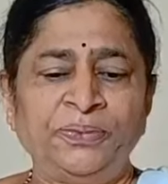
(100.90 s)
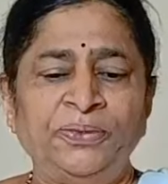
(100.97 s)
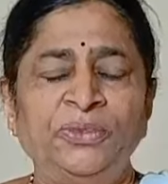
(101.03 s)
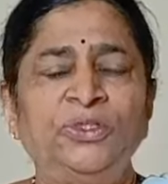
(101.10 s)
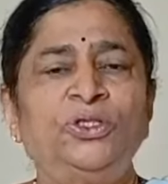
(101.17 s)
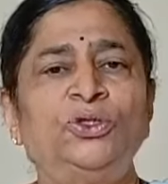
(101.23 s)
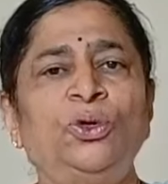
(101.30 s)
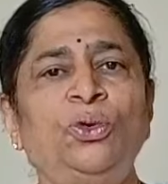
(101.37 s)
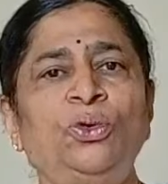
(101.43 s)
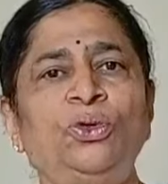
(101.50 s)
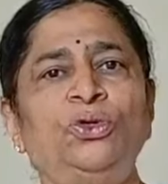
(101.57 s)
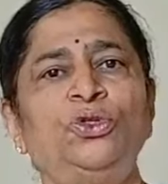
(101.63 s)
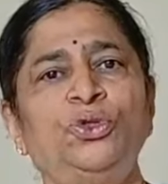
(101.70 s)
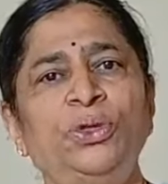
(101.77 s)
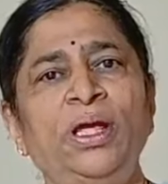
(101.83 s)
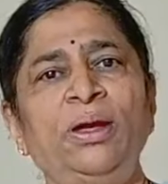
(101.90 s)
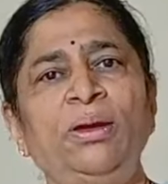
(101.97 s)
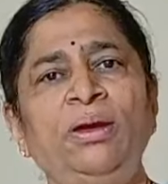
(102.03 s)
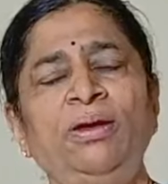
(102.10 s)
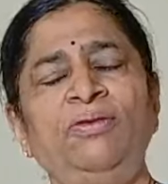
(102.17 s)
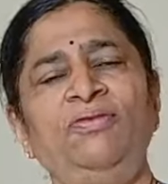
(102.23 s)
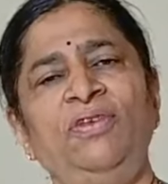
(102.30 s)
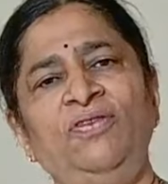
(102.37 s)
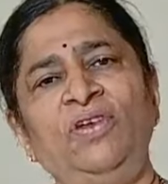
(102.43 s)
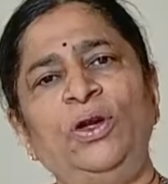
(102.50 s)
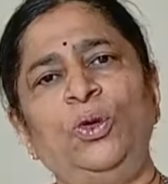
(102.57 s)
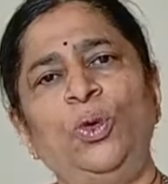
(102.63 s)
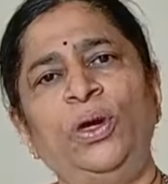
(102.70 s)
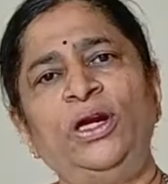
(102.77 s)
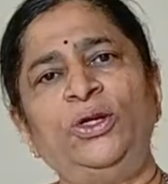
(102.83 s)
So today we will
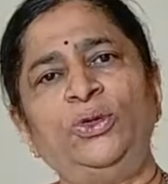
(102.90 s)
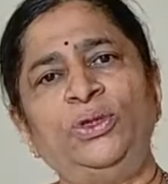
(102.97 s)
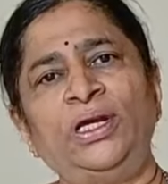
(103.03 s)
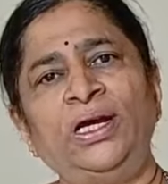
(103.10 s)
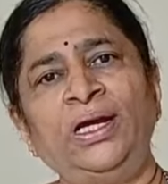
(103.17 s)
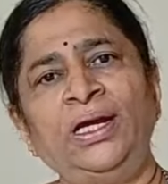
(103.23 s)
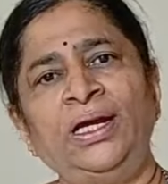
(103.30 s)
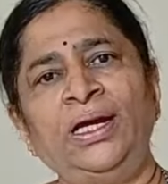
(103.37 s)
go into the